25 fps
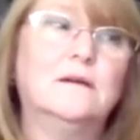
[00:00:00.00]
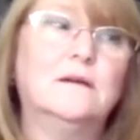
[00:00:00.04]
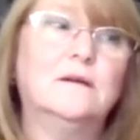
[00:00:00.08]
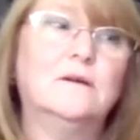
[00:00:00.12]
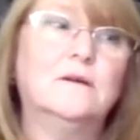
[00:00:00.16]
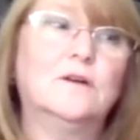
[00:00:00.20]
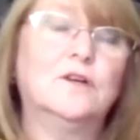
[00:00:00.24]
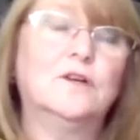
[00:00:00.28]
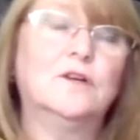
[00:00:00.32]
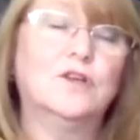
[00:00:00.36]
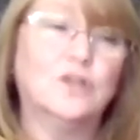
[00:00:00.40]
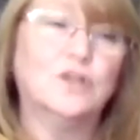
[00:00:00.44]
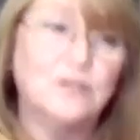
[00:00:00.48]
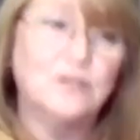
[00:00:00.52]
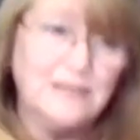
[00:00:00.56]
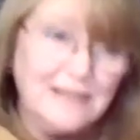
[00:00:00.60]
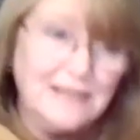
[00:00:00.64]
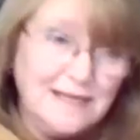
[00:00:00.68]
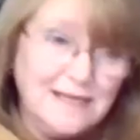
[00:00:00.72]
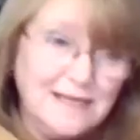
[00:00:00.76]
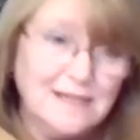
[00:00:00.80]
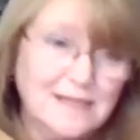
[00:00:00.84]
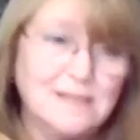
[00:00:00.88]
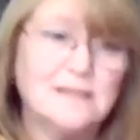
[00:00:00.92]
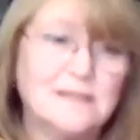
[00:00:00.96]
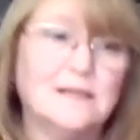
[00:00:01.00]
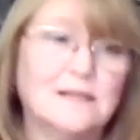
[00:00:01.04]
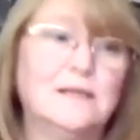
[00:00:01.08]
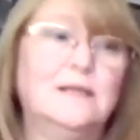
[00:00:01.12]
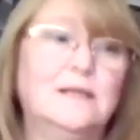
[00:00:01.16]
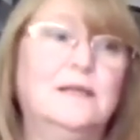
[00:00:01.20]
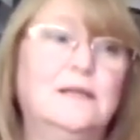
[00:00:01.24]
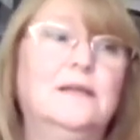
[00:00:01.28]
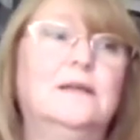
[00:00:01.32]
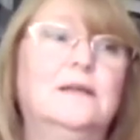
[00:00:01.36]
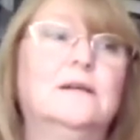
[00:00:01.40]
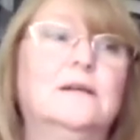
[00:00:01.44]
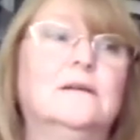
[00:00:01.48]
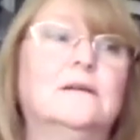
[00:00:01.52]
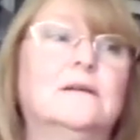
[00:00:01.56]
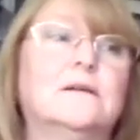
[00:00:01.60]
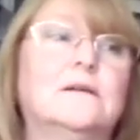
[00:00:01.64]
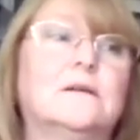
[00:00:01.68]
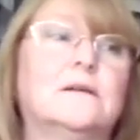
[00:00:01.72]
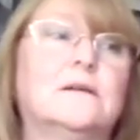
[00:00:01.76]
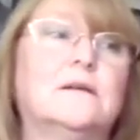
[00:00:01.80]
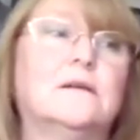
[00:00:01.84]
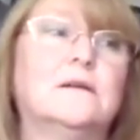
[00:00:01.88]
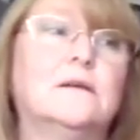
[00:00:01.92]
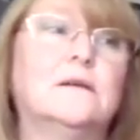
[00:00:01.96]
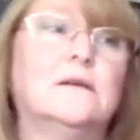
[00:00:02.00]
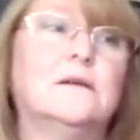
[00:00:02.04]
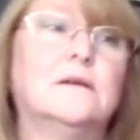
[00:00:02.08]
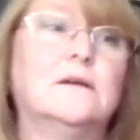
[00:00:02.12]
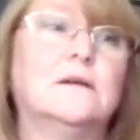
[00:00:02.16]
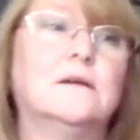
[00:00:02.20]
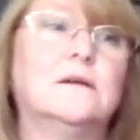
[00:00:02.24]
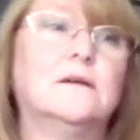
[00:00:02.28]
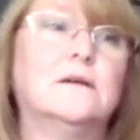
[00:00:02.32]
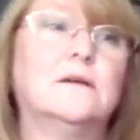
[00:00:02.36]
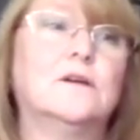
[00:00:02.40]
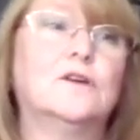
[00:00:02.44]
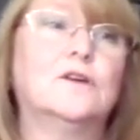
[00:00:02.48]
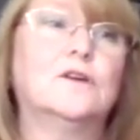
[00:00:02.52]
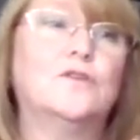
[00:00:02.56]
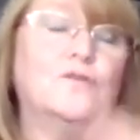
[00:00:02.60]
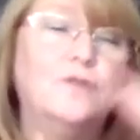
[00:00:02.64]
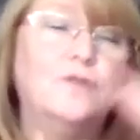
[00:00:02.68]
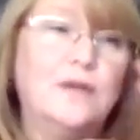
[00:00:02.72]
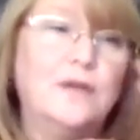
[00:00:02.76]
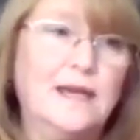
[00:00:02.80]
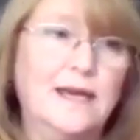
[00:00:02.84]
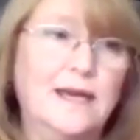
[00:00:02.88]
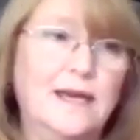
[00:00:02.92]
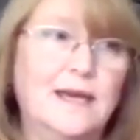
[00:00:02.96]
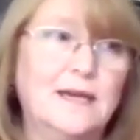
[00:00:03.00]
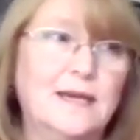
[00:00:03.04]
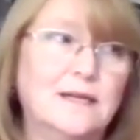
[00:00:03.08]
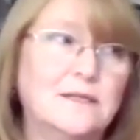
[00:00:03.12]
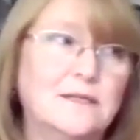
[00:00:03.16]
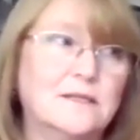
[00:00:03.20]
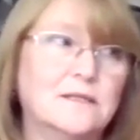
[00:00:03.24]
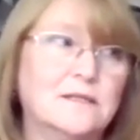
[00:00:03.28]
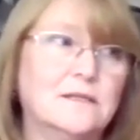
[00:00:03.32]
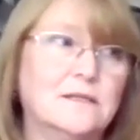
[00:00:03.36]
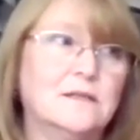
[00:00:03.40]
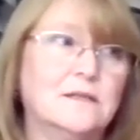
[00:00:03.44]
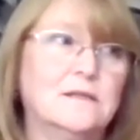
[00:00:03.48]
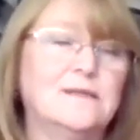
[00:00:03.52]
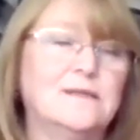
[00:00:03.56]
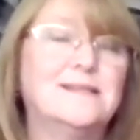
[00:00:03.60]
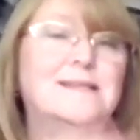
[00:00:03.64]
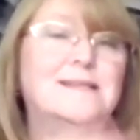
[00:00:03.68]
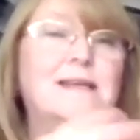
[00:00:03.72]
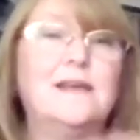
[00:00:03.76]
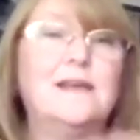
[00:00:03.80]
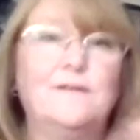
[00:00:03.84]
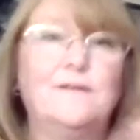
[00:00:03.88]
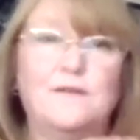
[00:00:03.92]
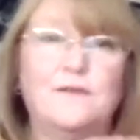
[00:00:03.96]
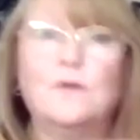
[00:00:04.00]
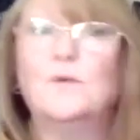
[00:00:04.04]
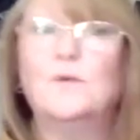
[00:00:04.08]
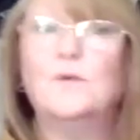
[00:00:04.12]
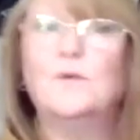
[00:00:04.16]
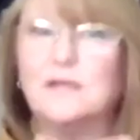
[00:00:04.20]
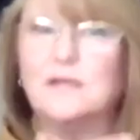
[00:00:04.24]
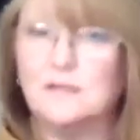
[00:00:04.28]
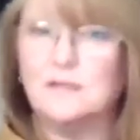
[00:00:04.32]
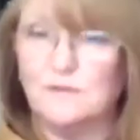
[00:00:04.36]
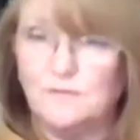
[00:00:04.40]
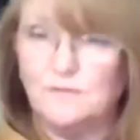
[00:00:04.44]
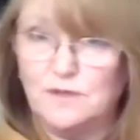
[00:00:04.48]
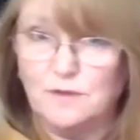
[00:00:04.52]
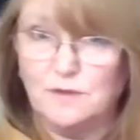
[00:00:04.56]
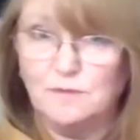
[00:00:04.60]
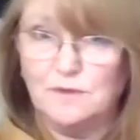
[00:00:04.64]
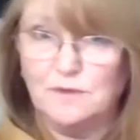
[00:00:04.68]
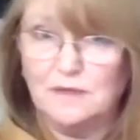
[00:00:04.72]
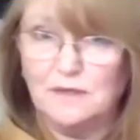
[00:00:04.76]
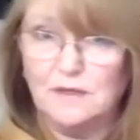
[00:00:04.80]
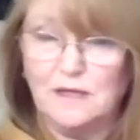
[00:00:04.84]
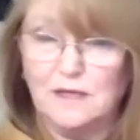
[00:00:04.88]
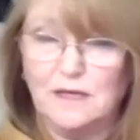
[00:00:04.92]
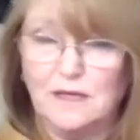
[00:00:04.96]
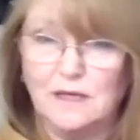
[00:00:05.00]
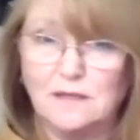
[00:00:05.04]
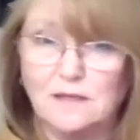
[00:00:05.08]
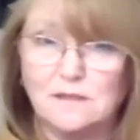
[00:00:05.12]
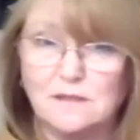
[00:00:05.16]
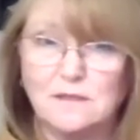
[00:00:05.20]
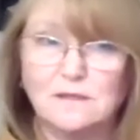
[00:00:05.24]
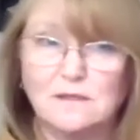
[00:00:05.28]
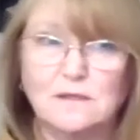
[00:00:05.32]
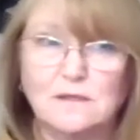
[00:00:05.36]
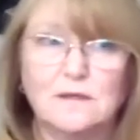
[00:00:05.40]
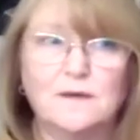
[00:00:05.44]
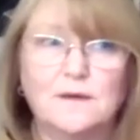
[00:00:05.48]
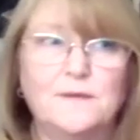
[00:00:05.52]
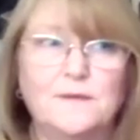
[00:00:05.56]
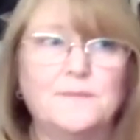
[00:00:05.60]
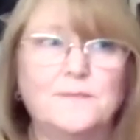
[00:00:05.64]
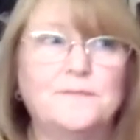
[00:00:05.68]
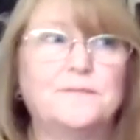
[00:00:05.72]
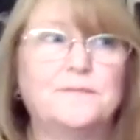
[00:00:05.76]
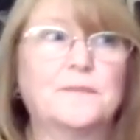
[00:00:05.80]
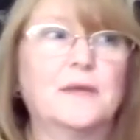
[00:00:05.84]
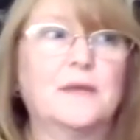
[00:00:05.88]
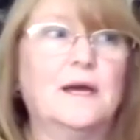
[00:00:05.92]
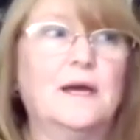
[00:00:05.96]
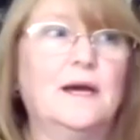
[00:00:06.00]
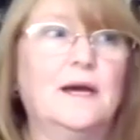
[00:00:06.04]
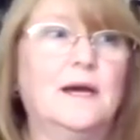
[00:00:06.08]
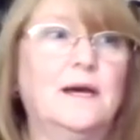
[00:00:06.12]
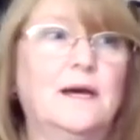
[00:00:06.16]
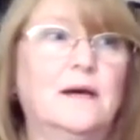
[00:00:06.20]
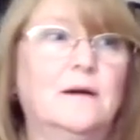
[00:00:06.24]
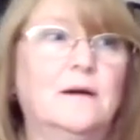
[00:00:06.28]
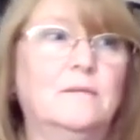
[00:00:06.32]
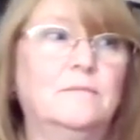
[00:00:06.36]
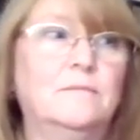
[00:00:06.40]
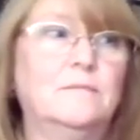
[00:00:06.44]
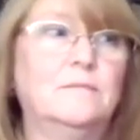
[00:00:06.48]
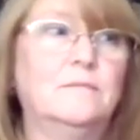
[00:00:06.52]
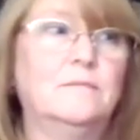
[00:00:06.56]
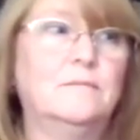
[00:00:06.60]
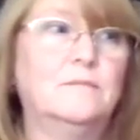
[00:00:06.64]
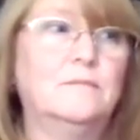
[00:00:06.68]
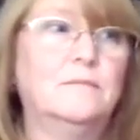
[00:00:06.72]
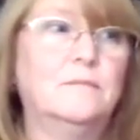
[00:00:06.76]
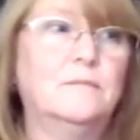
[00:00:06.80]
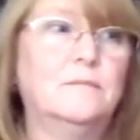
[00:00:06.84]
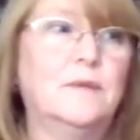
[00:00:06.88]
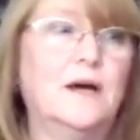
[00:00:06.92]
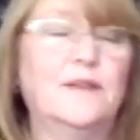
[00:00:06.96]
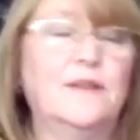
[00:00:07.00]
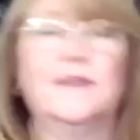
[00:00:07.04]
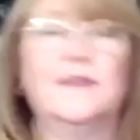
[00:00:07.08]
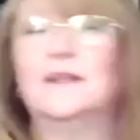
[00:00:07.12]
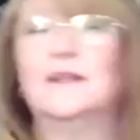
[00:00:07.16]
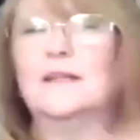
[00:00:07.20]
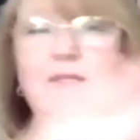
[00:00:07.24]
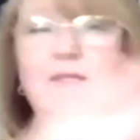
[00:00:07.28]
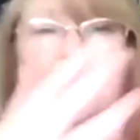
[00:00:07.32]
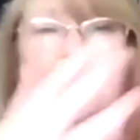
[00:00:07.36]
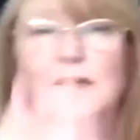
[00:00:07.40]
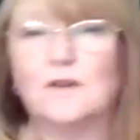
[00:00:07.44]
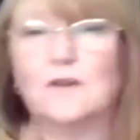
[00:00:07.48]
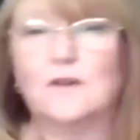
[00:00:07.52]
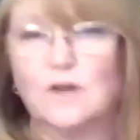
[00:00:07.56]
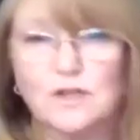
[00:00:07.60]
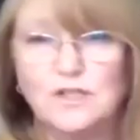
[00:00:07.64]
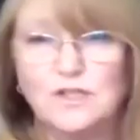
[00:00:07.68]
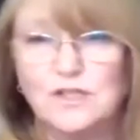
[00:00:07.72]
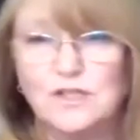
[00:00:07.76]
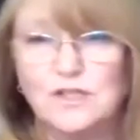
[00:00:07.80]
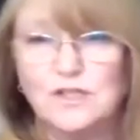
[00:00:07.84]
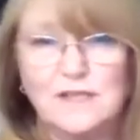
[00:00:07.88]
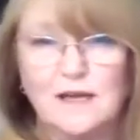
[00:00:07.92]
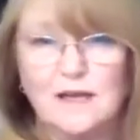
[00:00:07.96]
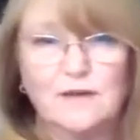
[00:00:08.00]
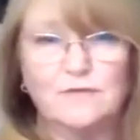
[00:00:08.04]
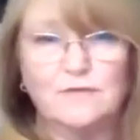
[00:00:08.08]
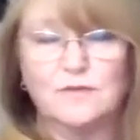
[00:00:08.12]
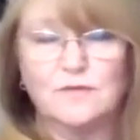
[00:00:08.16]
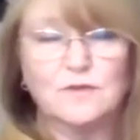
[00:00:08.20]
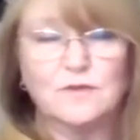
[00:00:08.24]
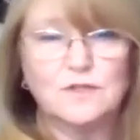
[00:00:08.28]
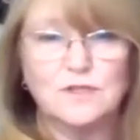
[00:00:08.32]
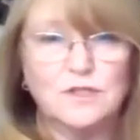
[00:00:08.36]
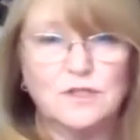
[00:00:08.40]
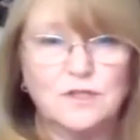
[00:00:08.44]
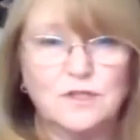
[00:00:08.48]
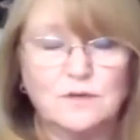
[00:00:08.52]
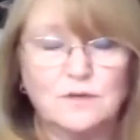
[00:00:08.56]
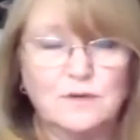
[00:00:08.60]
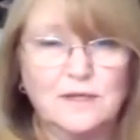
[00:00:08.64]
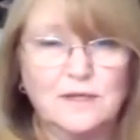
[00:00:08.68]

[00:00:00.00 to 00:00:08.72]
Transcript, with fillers: could easily create safer ways of doing things. Um, I think the technology is there for us to do it